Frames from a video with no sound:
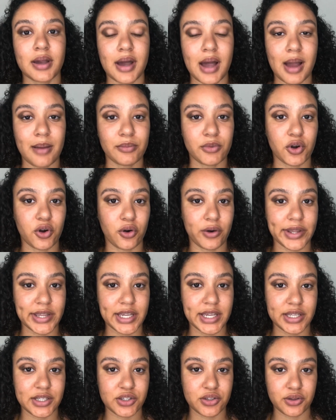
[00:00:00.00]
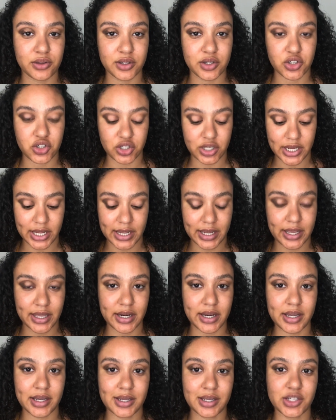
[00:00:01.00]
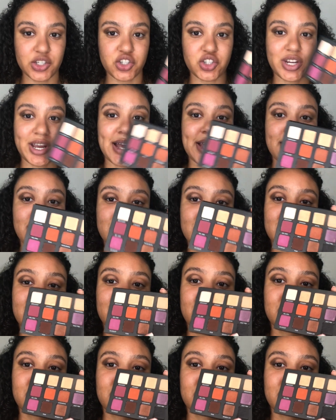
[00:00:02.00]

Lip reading: I'm going into the shade Jet